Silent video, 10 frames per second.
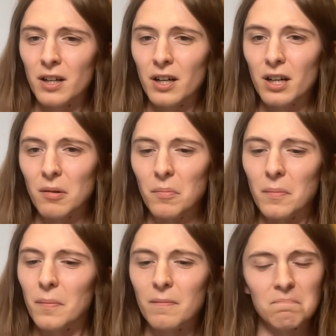Um,
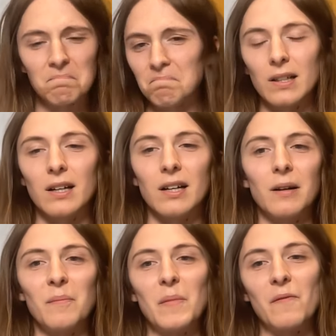
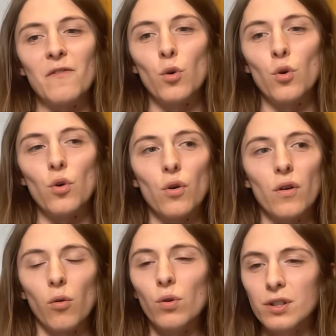um, for
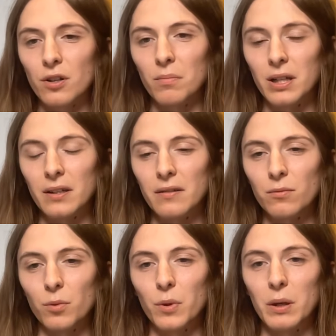autocomplete,
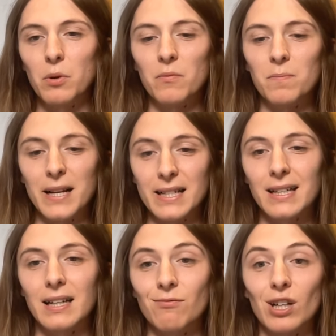we were
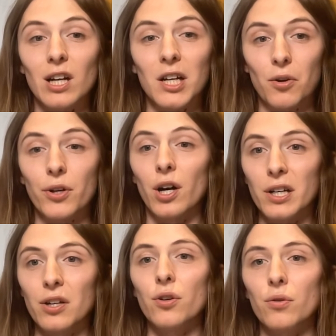basically relying on
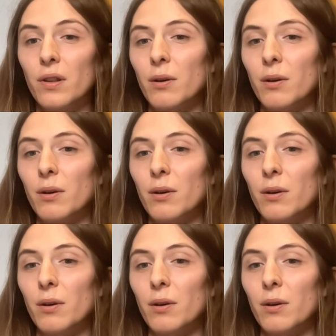Haiku.